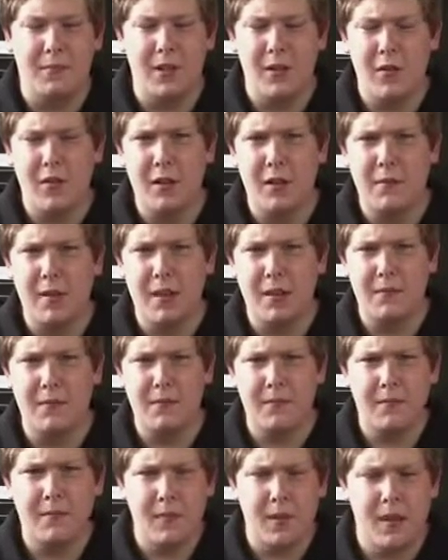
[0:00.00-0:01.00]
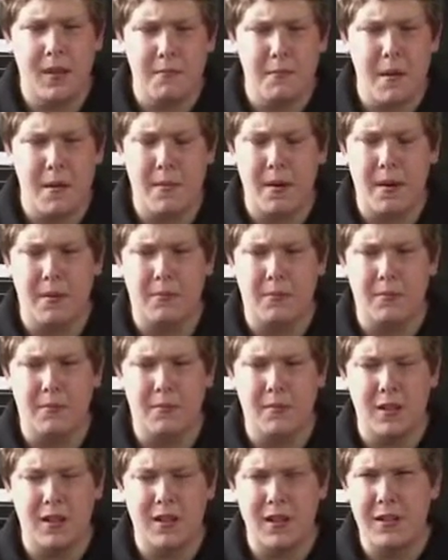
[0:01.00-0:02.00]
You know what I mean? My mom,
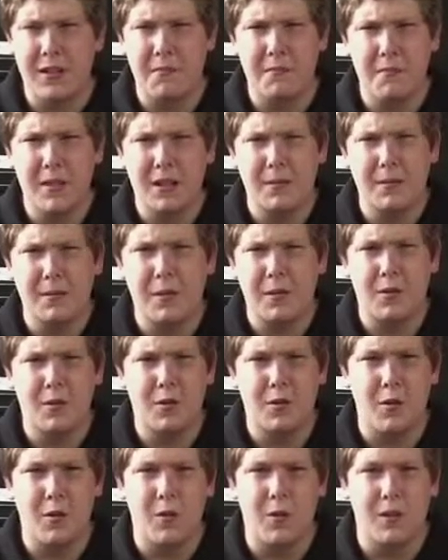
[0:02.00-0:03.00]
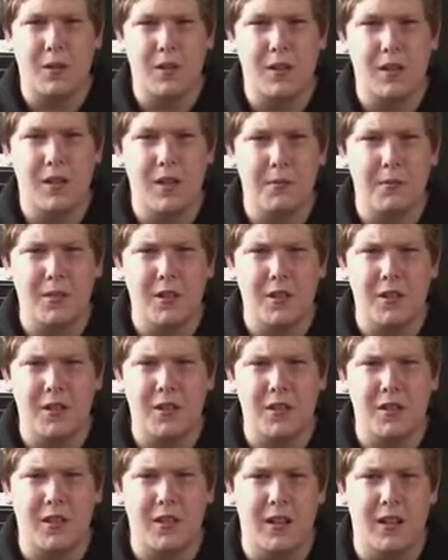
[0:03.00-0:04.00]
she like makes me do chores. I'm not her
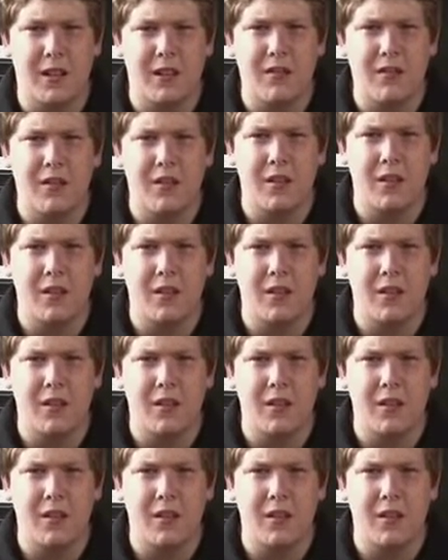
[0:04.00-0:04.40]
slave.